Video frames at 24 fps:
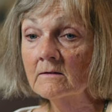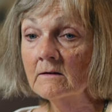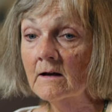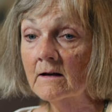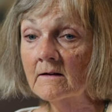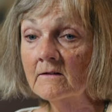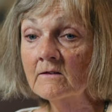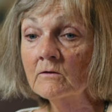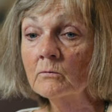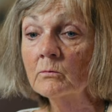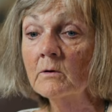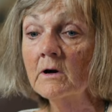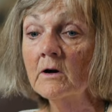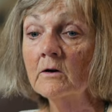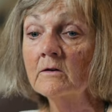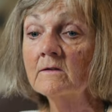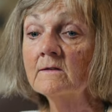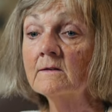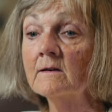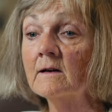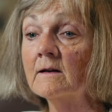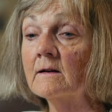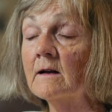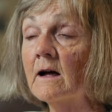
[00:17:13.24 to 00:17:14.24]
I swear,
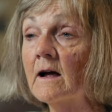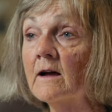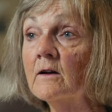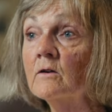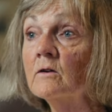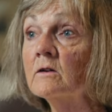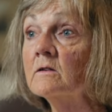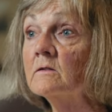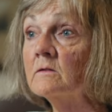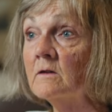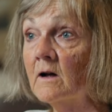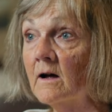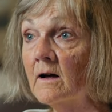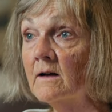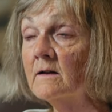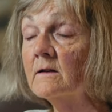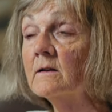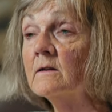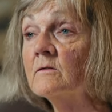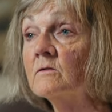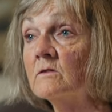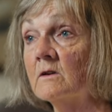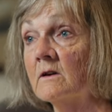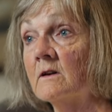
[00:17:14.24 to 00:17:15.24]
said, I could not
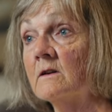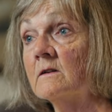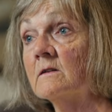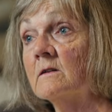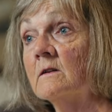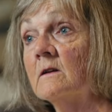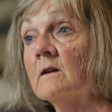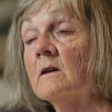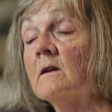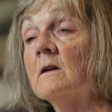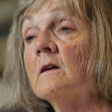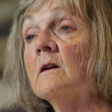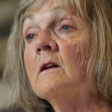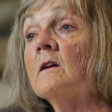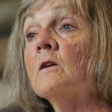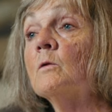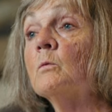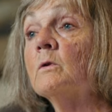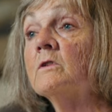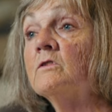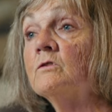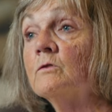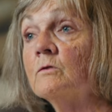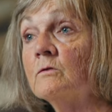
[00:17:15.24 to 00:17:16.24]
have done
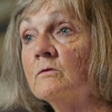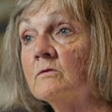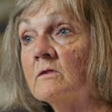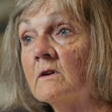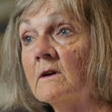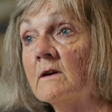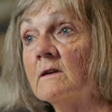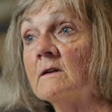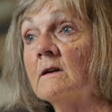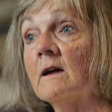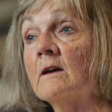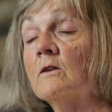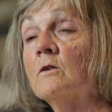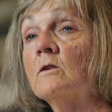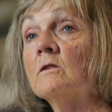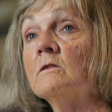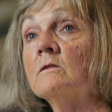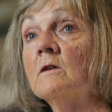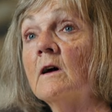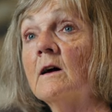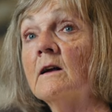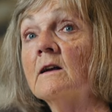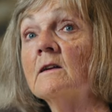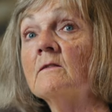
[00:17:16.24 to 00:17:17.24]
what you've done. I could
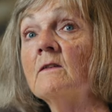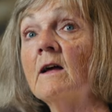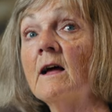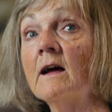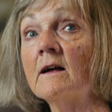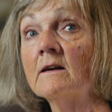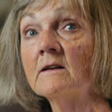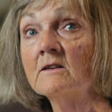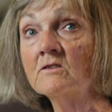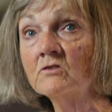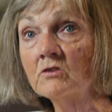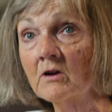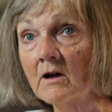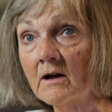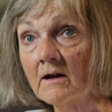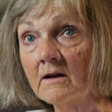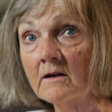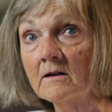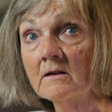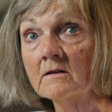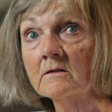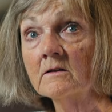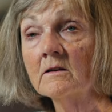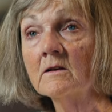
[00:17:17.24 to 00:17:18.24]
not have had a
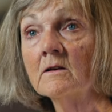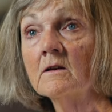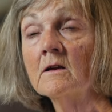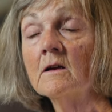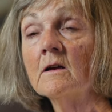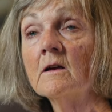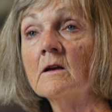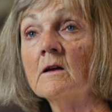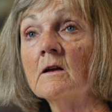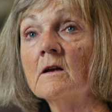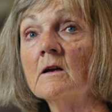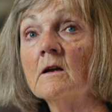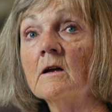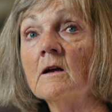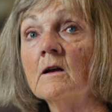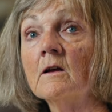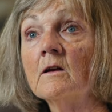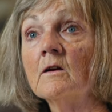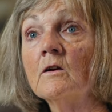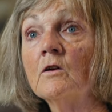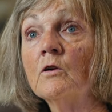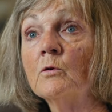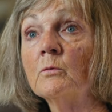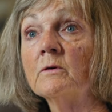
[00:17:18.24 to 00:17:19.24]
child
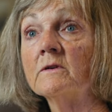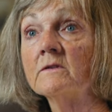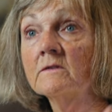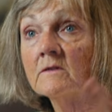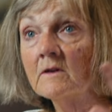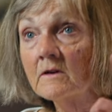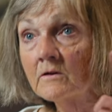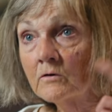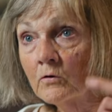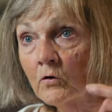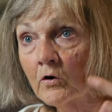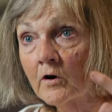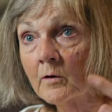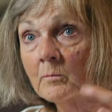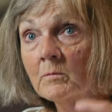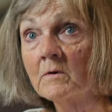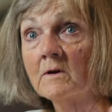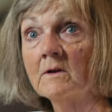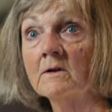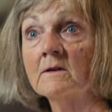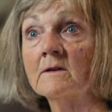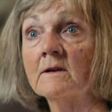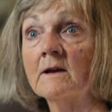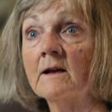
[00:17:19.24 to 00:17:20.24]
who was
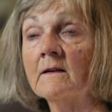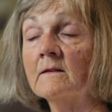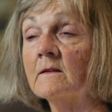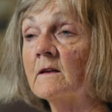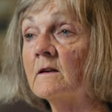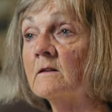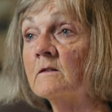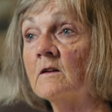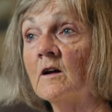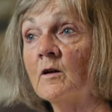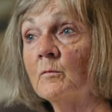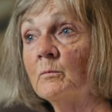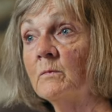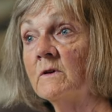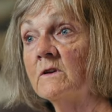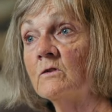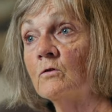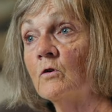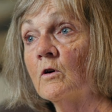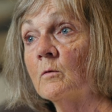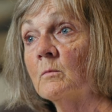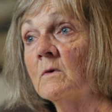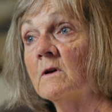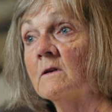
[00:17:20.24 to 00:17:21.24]
normal and then not be
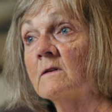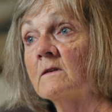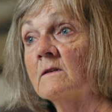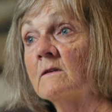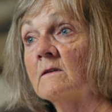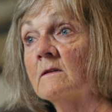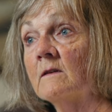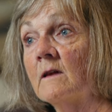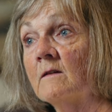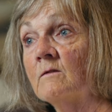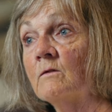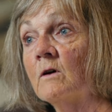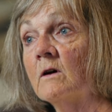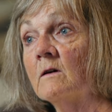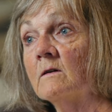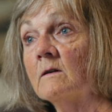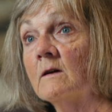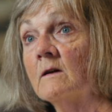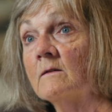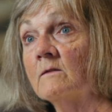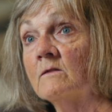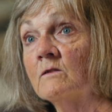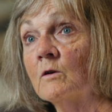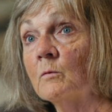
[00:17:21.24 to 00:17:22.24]
normal. All,
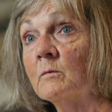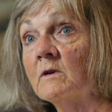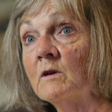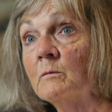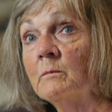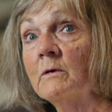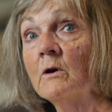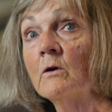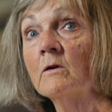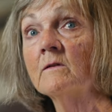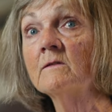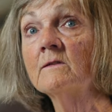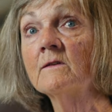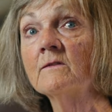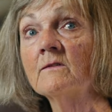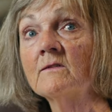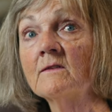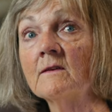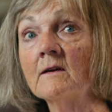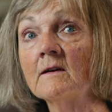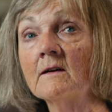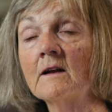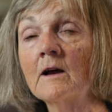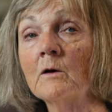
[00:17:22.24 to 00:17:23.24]
so many parents have
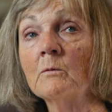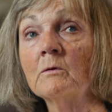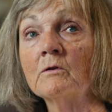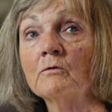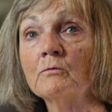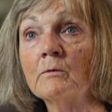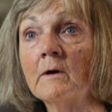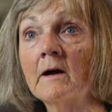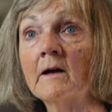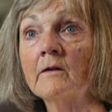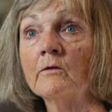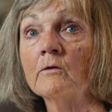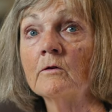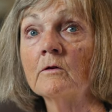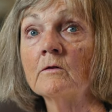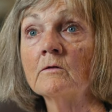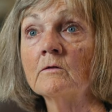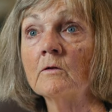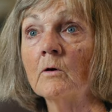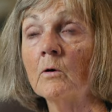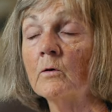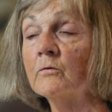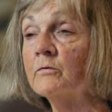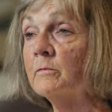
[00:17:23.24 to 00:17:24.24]
said, I would rather
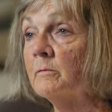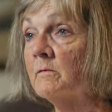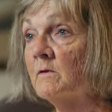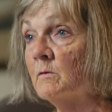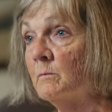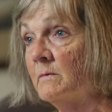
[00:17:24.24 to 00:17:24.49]
know from the